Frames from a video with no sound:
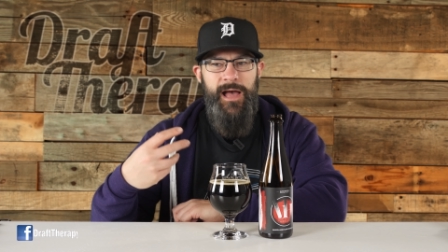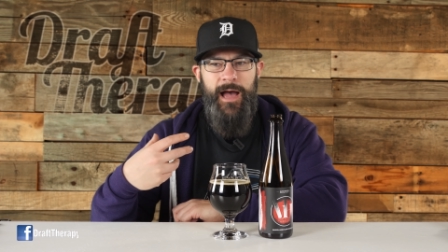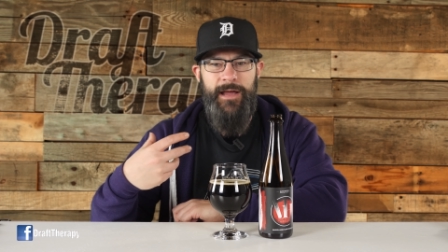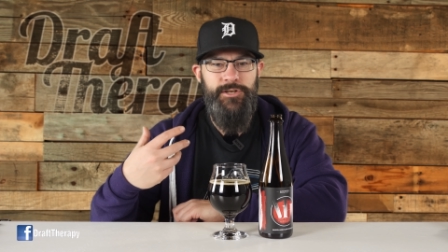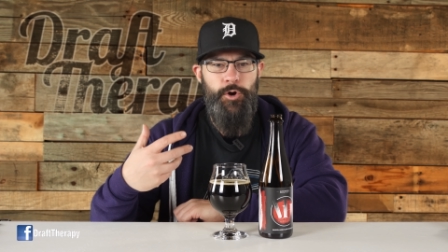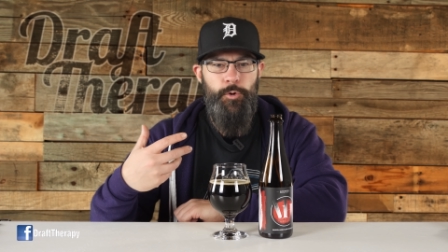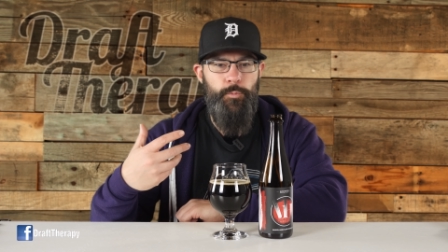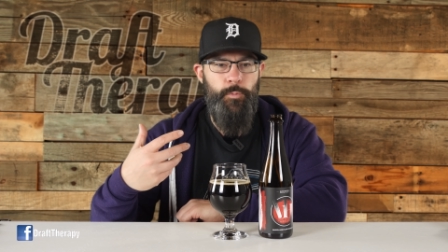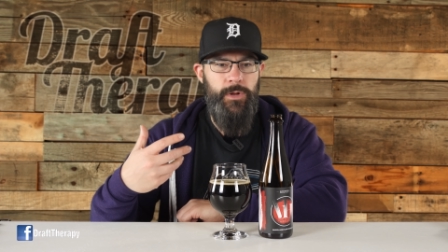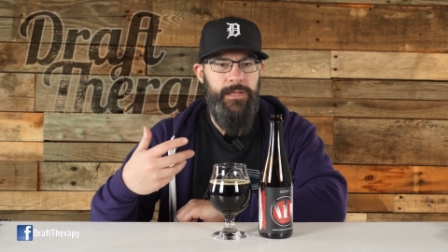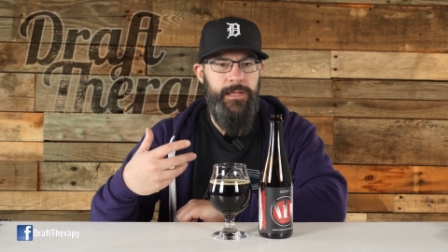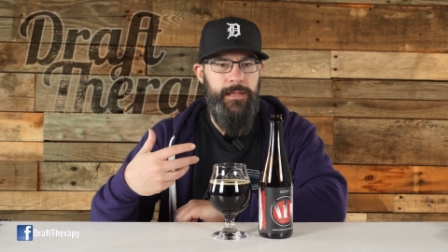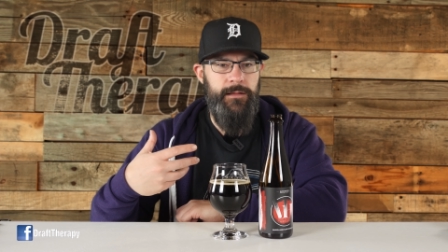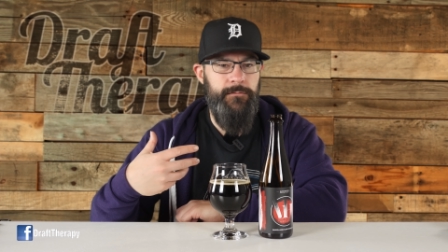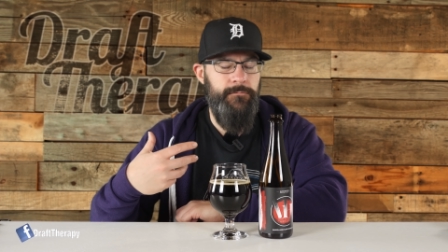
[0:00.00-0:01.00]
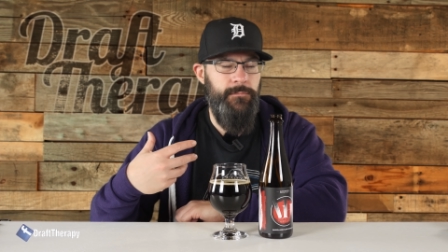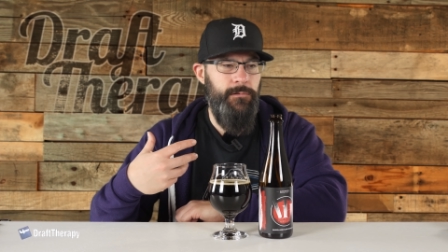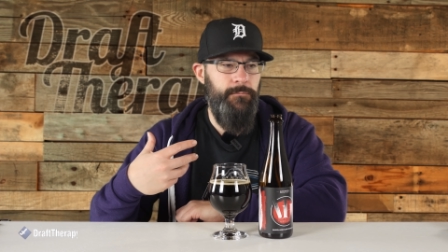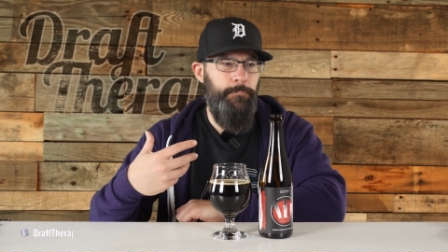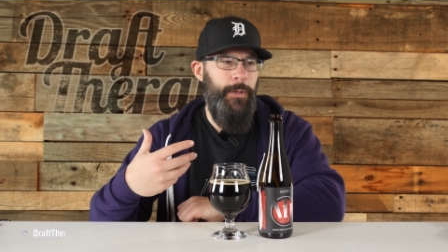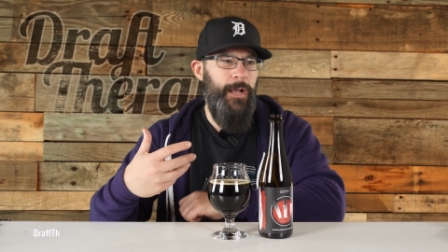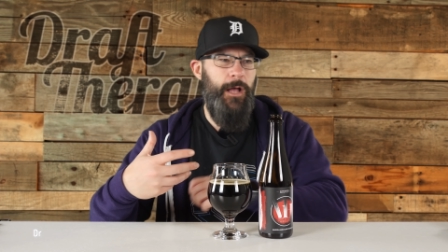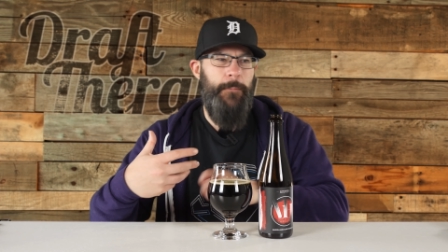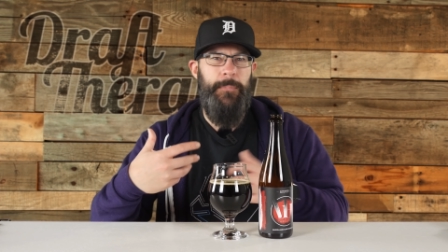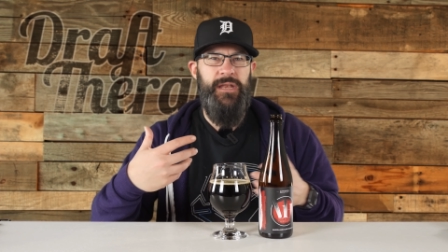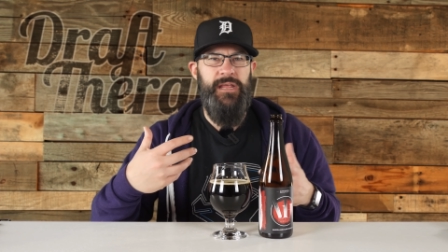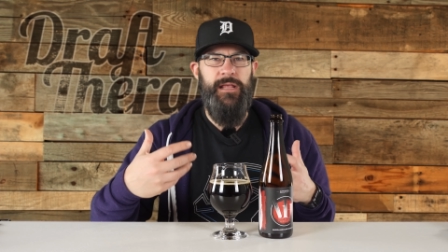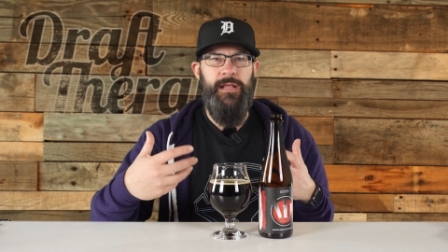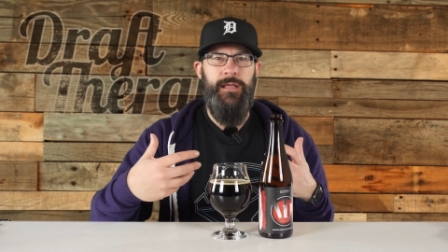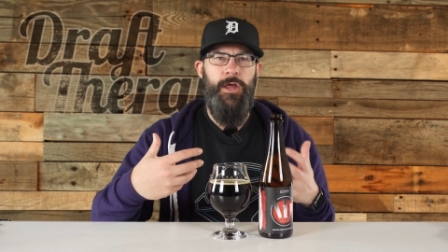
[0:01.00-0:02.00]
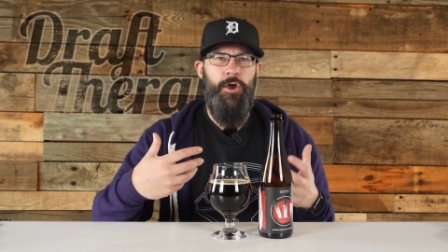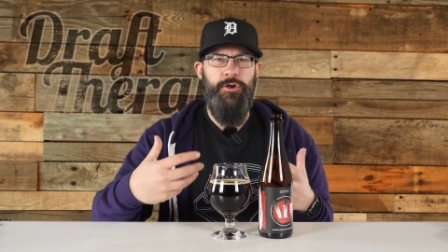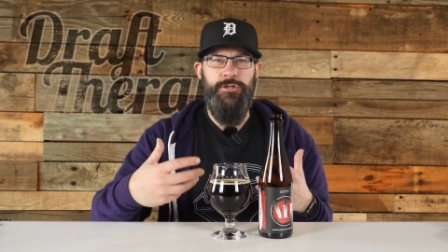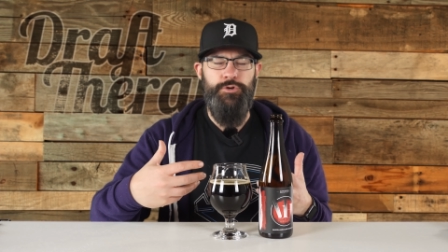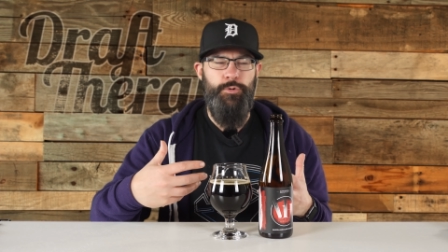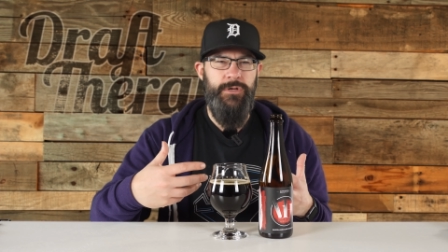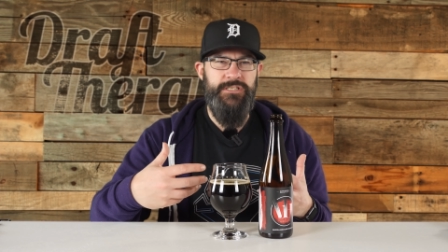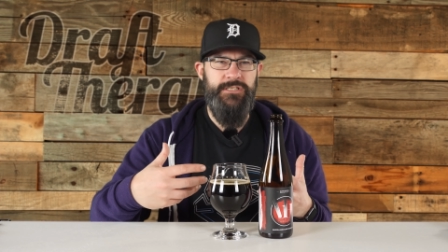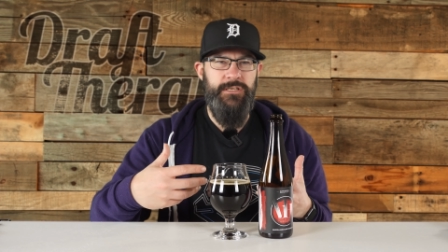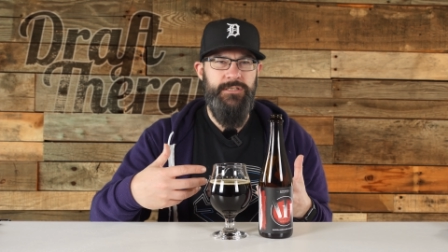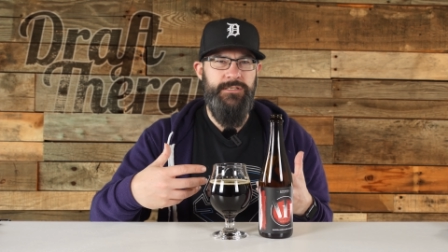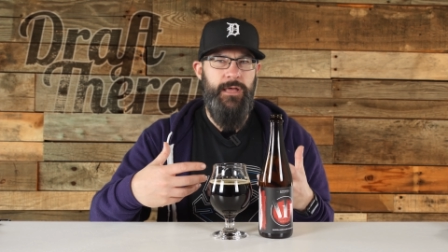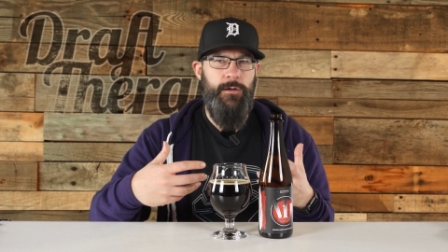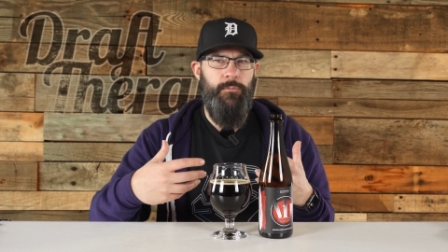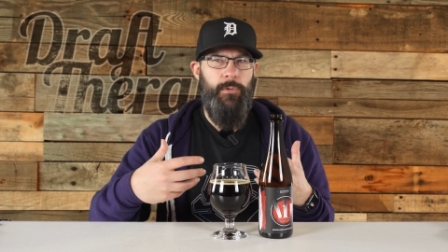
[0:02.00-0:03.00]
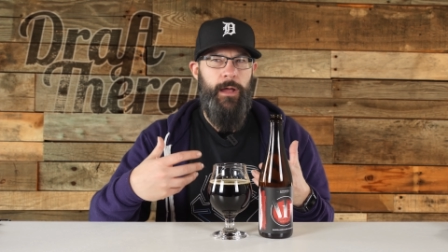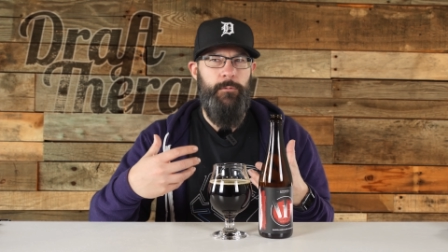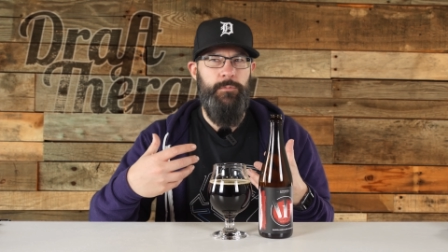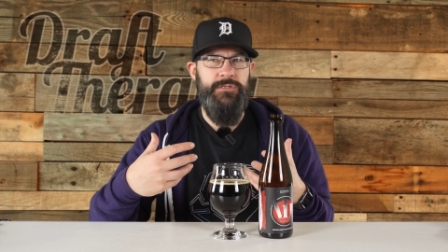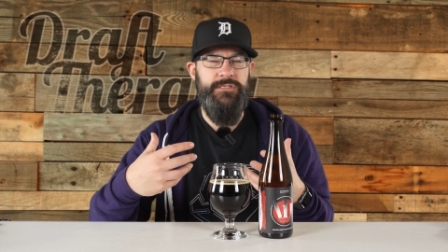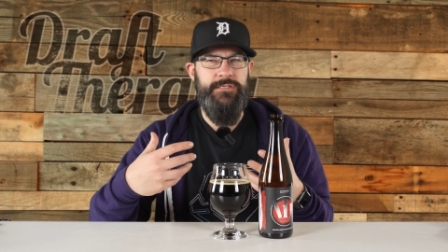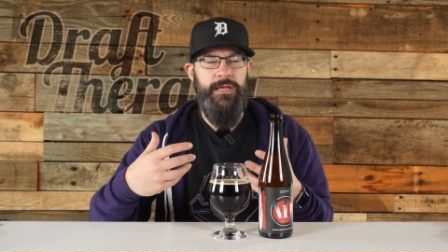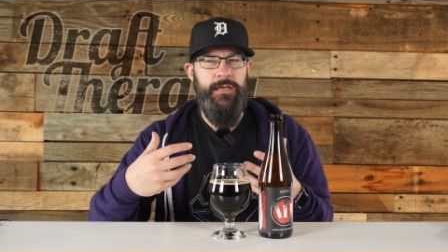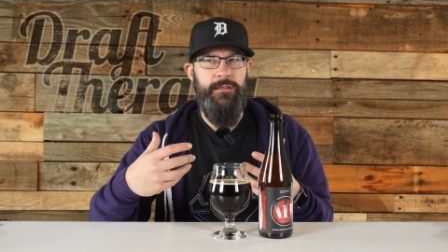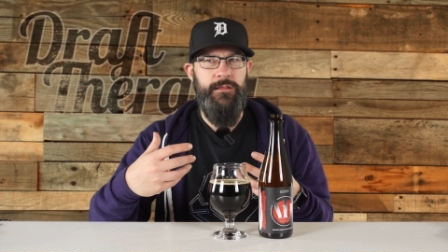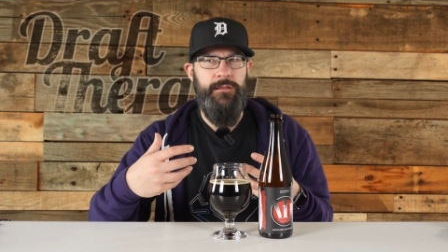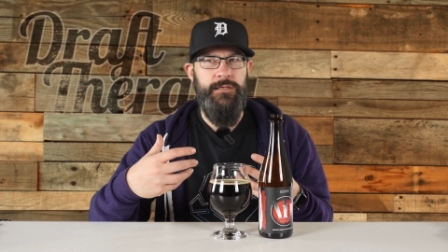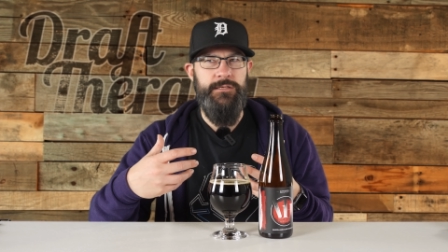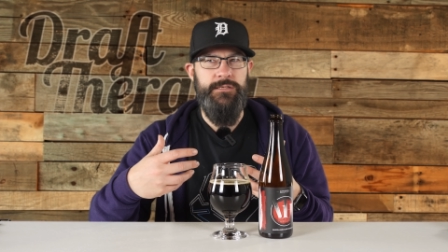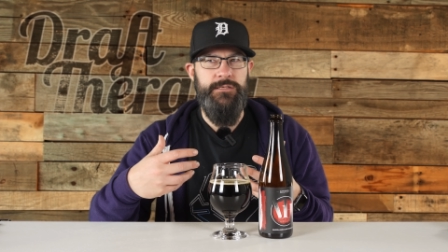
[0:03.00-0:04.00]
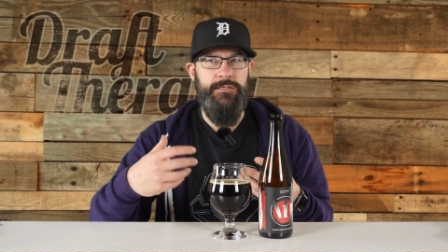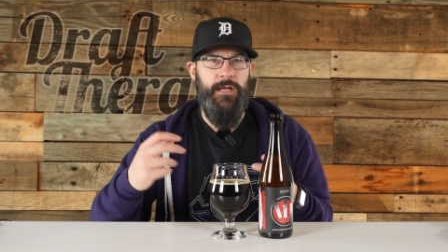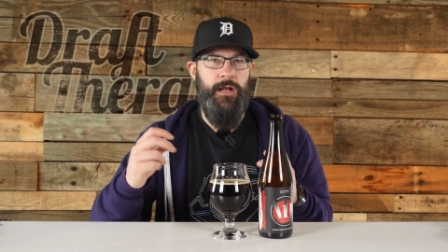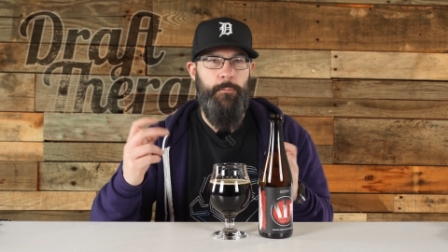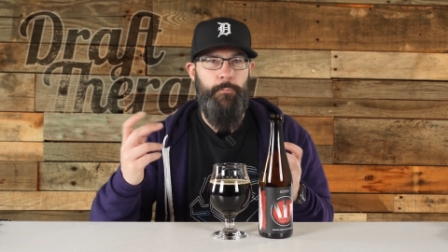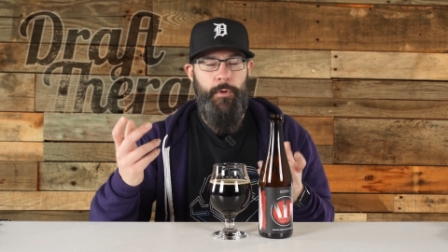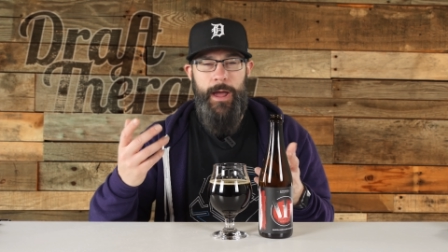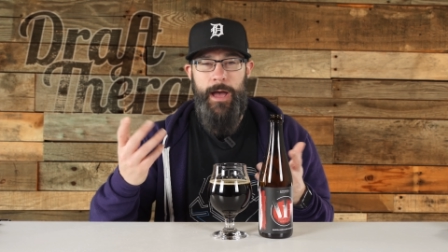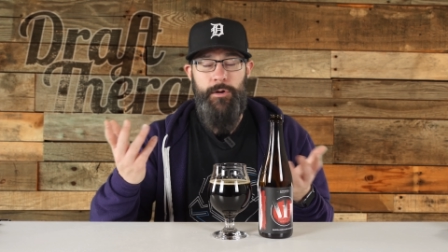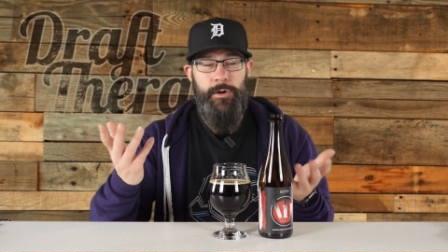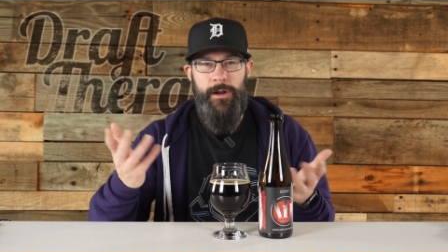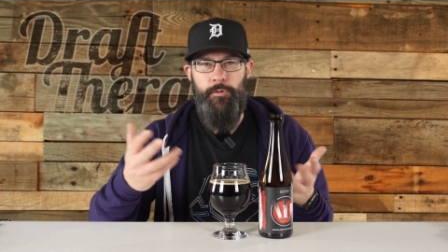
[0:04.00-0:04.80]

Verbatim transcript: I don't really pick up any characteristics that I would say that this is like a brown.